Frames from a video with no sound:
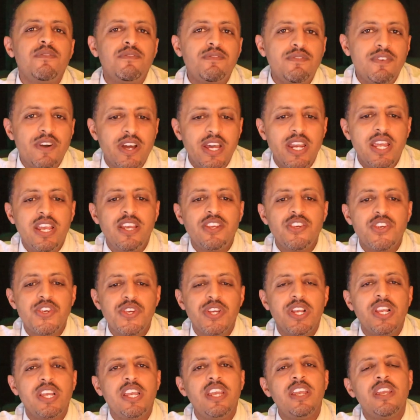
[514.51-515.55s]

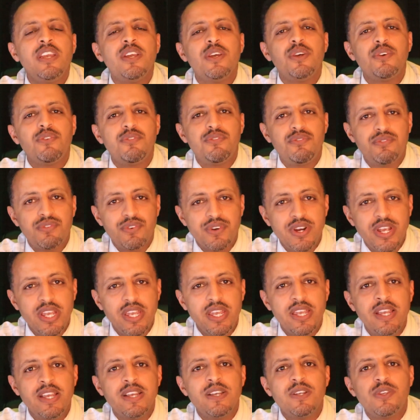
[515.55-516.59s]
financially
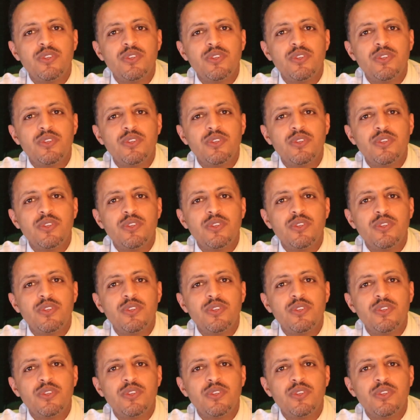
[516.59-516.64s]
free,